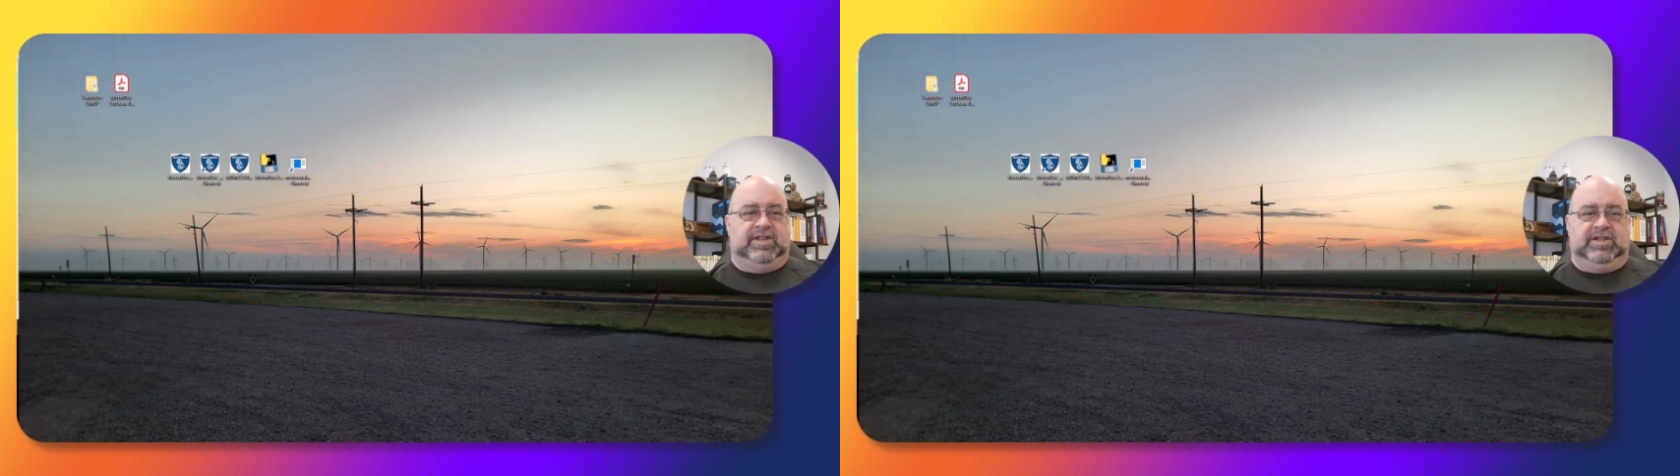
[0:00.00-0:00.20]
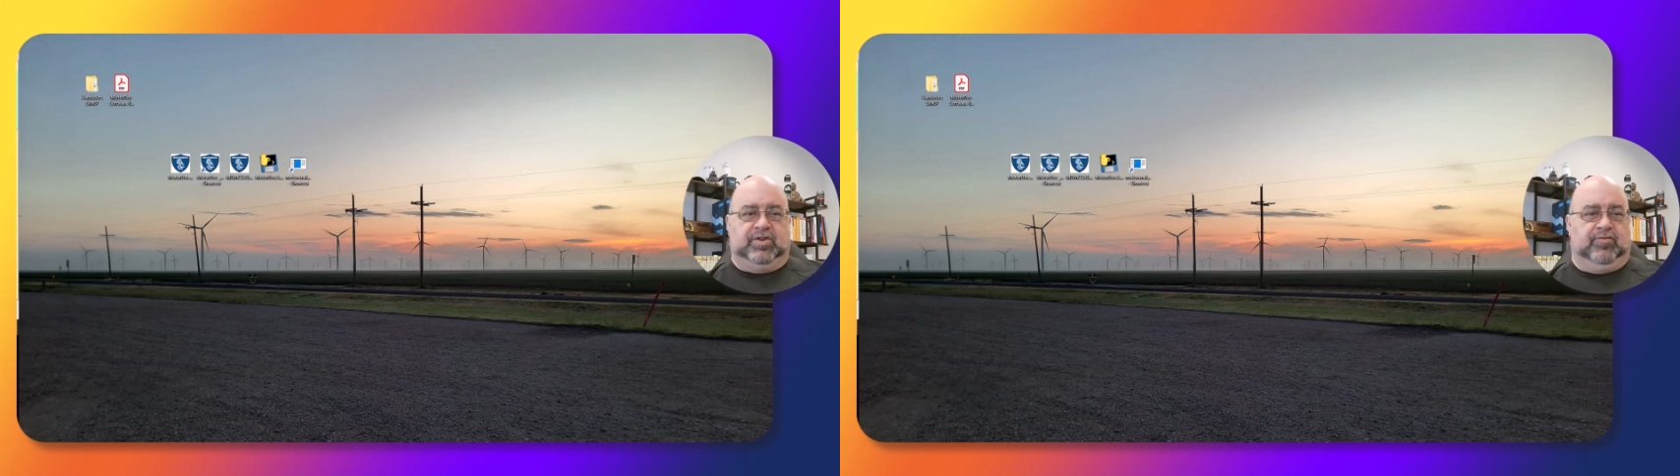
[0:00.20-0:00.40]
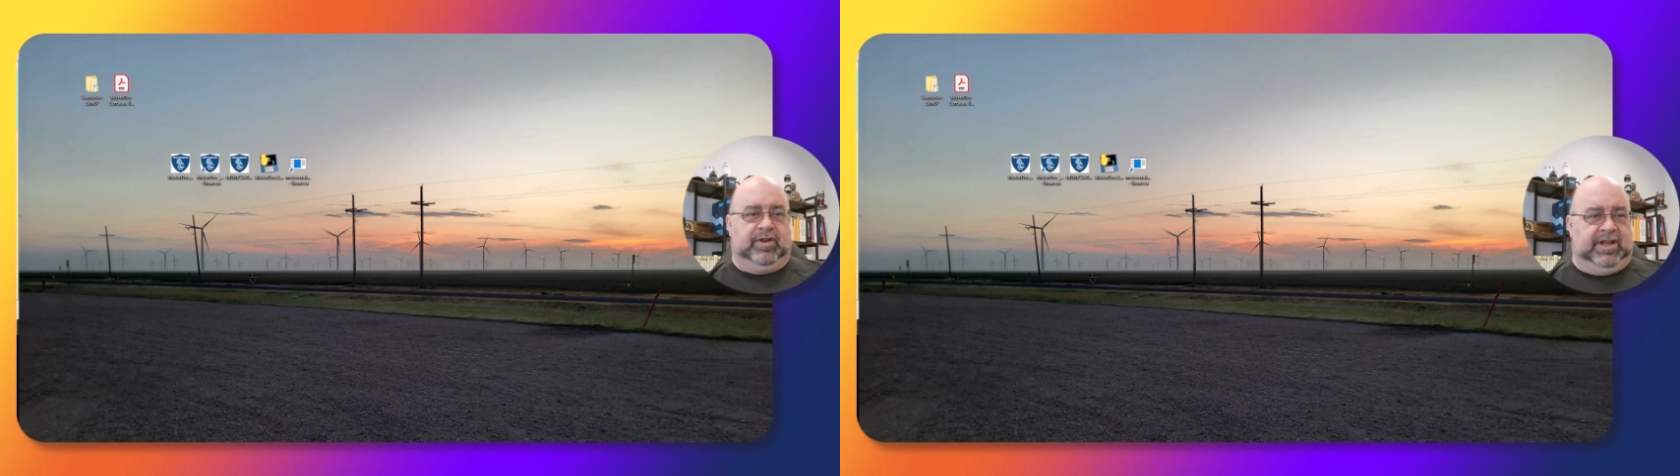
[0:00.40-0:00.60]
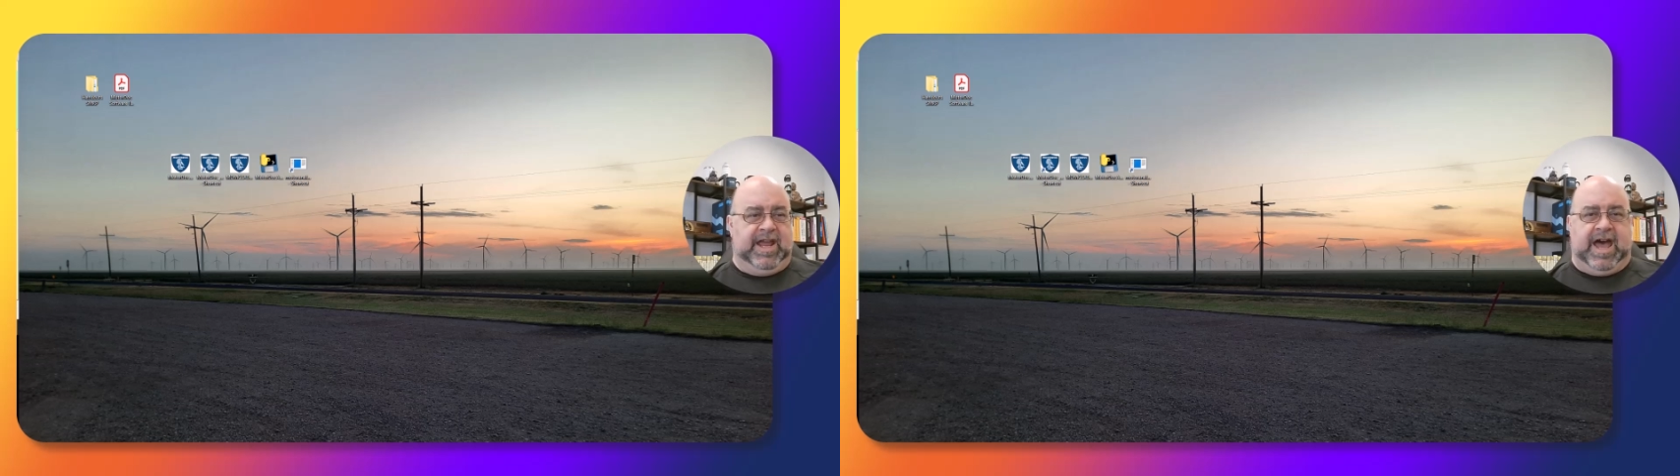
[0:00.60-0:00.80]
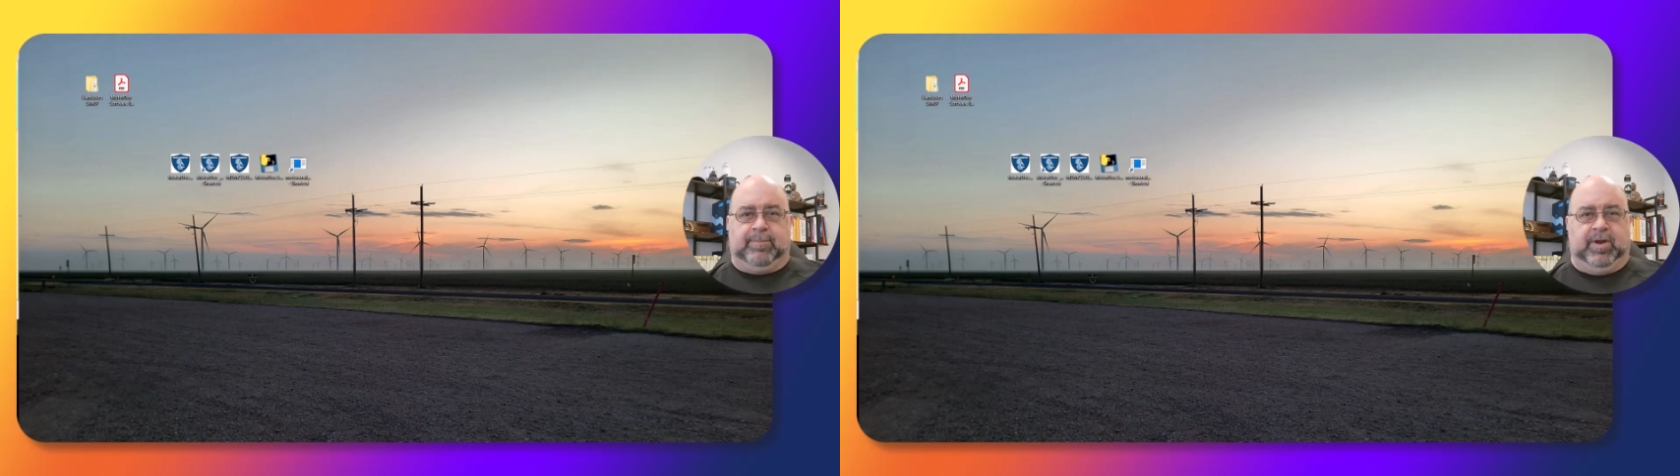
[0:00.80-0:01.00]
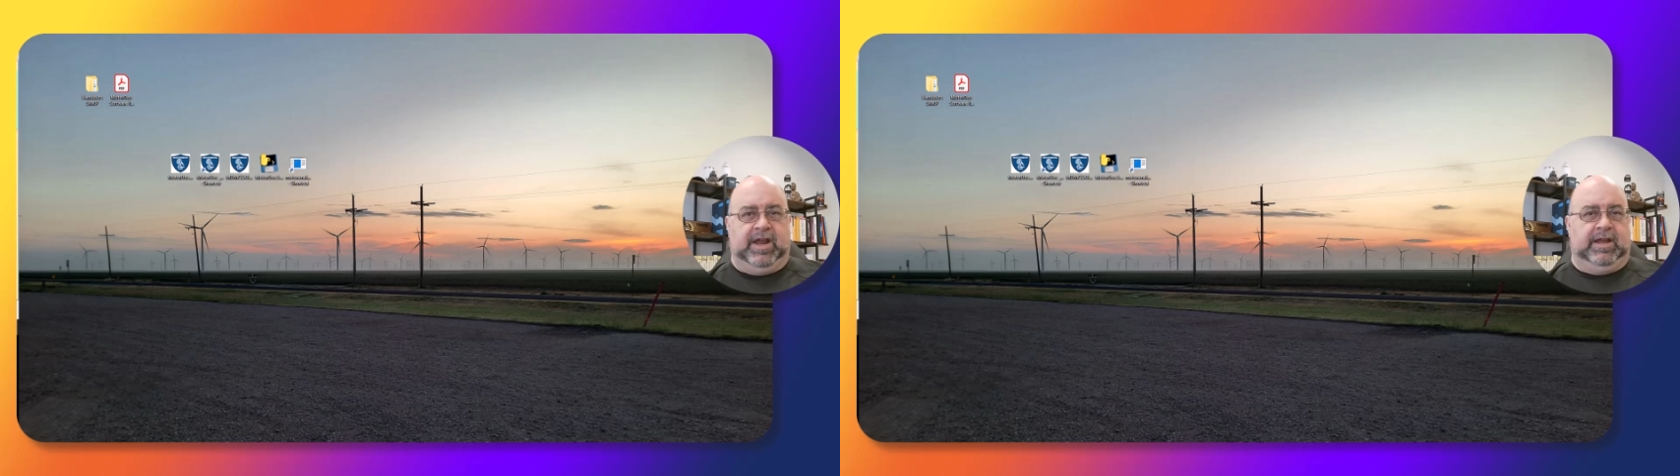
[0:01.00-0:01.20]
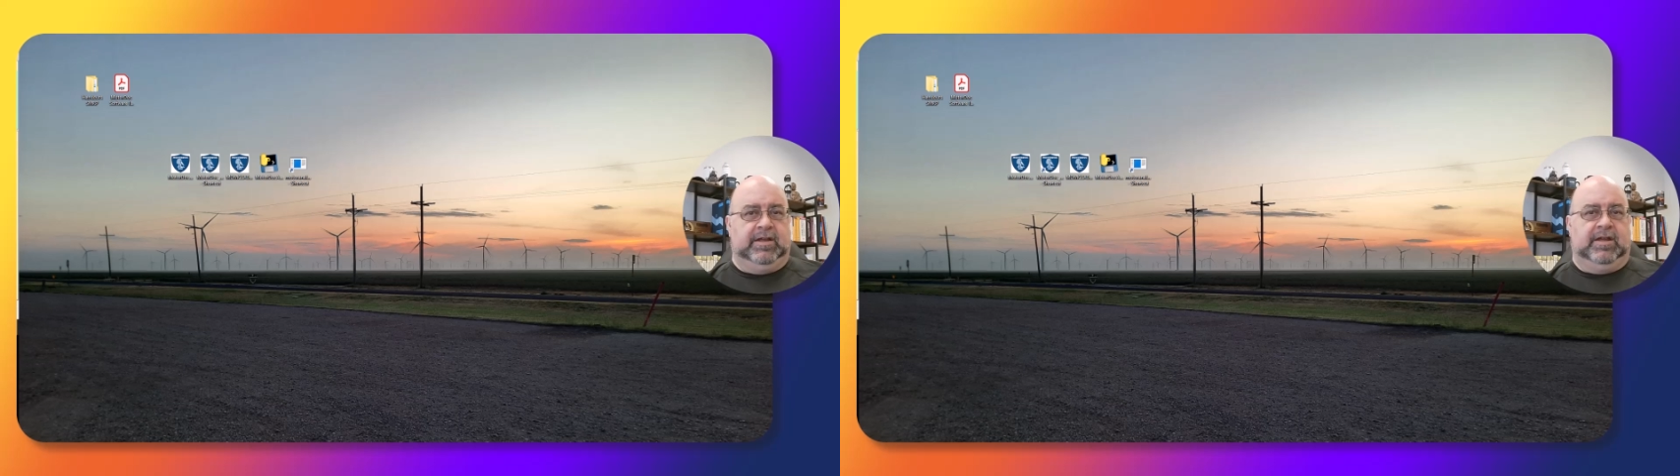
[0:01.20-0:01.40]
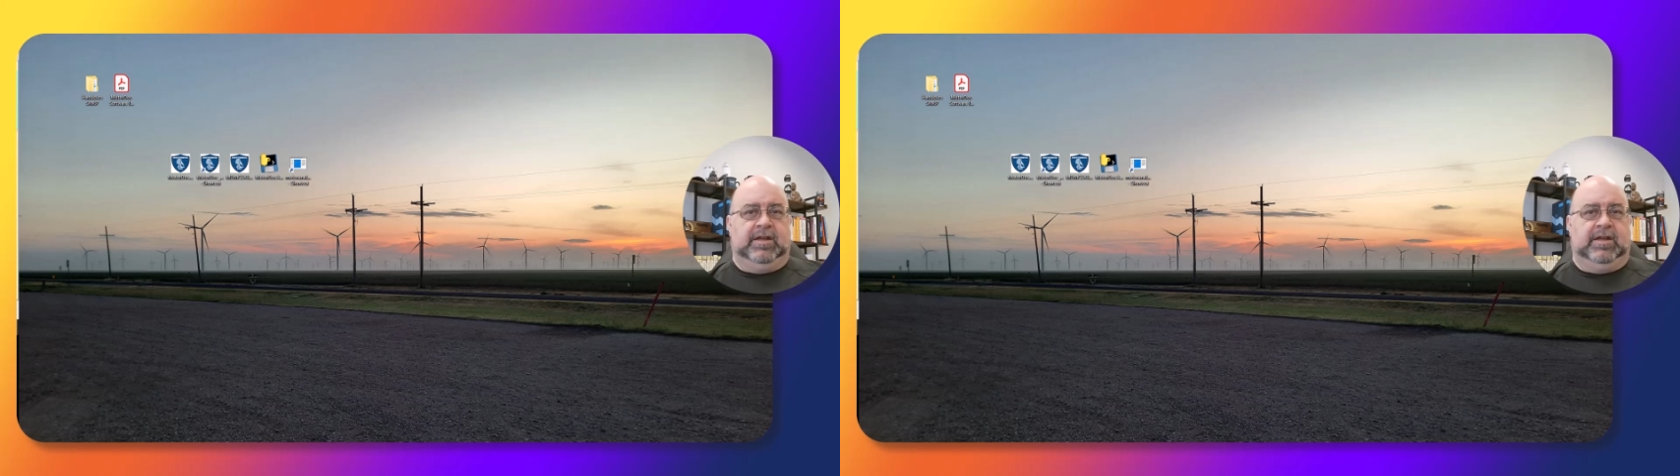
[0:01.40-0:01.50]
These are really happening.